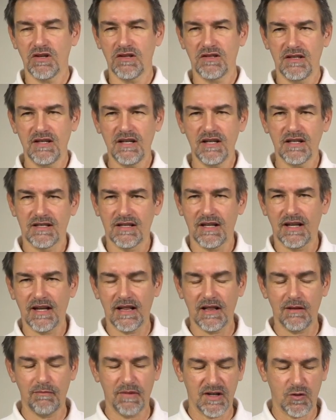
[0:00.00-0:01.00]
You see it's a
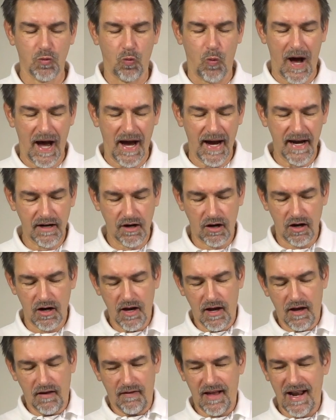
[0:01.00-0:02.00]
little bit
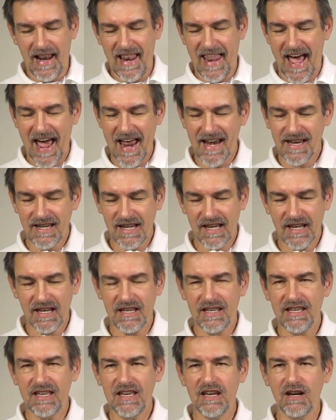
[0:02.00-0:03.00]
wider, the
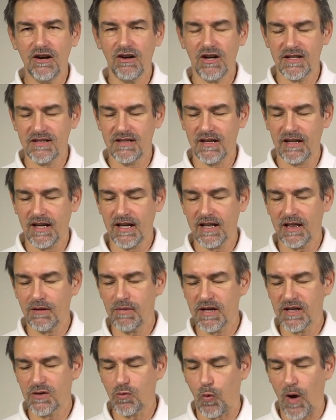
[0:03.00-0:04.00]
landing gear is a little
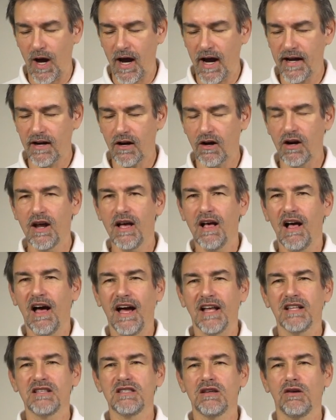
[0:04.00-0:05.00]
bit wider,
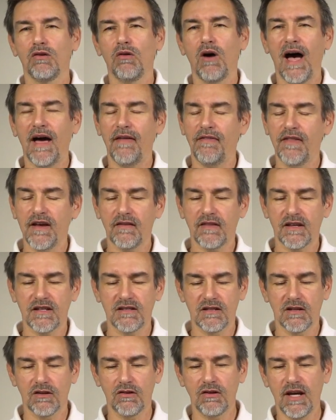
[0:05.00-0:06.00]
and so I think
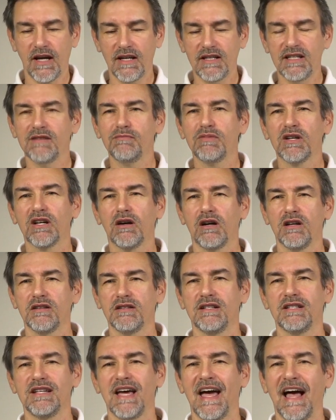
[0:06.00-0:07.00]
that's a good idea because
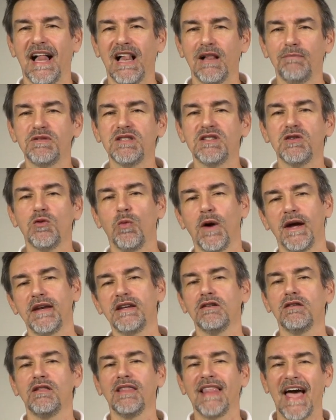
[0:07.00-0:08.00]
it helps you
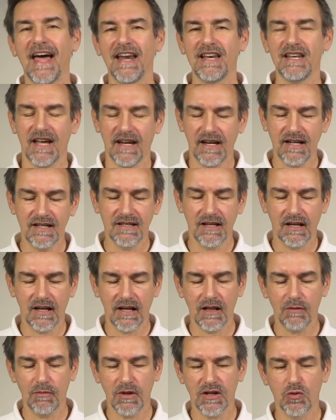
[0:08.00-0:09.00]
when you land and it's a
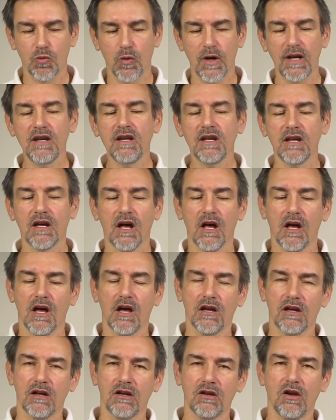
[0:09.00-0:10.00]
little bit windy.
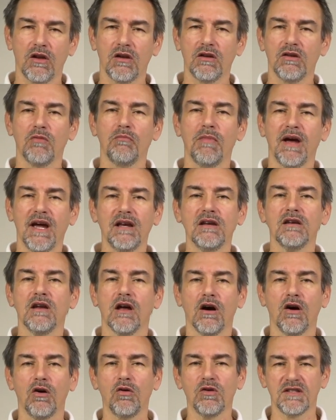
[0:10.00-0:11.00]
You may
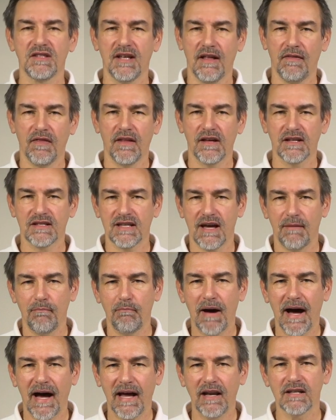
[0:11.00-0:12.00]
know that
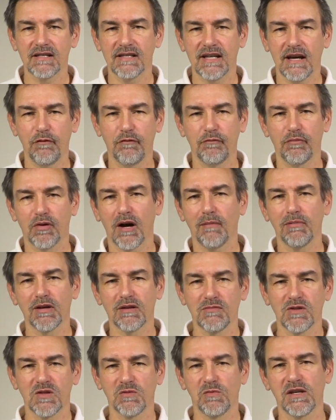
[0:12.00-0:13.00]
some pilots have
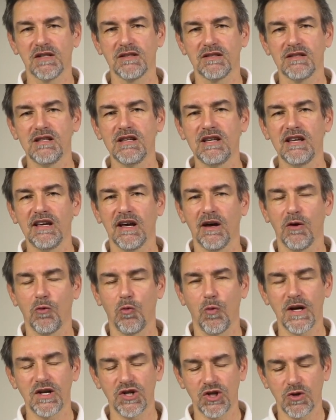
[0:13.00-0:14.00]
problems with the
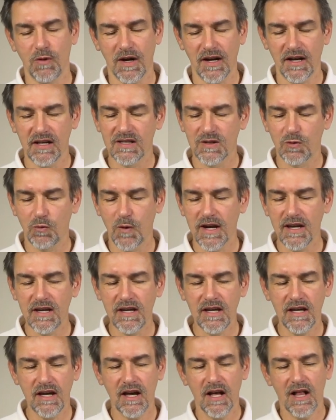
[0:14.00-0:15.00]
vision when it's
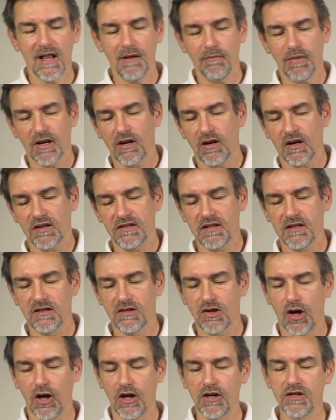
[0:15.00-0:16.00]
windy because it
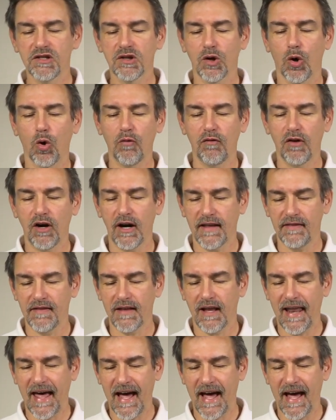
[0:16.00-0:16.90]
turns over at the